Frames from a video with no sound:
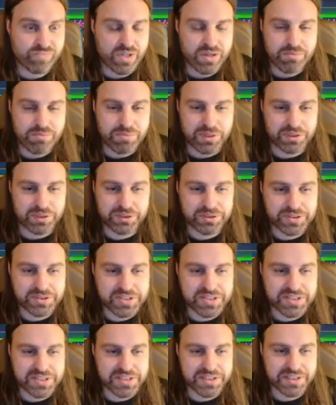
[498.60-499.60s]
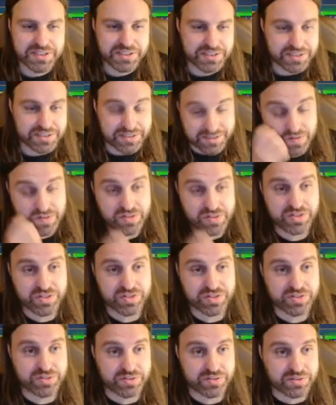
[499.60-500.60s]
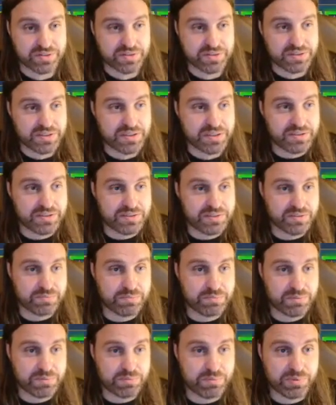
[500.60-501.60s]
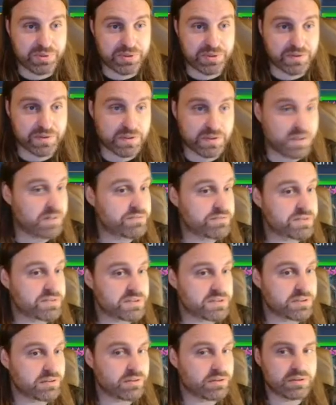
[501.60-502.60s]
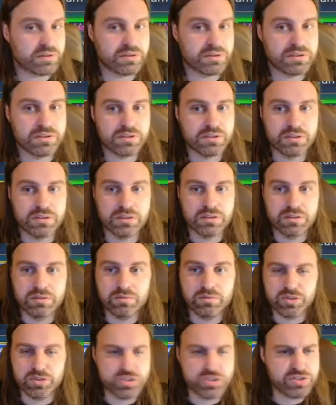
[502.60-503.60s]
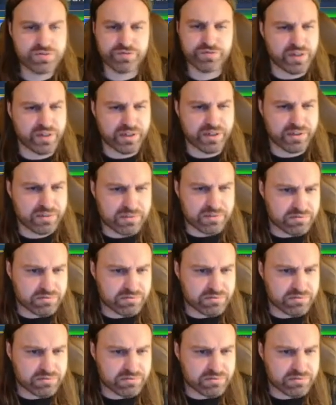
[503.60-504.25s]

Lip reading: but it looks like she's gonna need to be put in lifesteal, which is fine.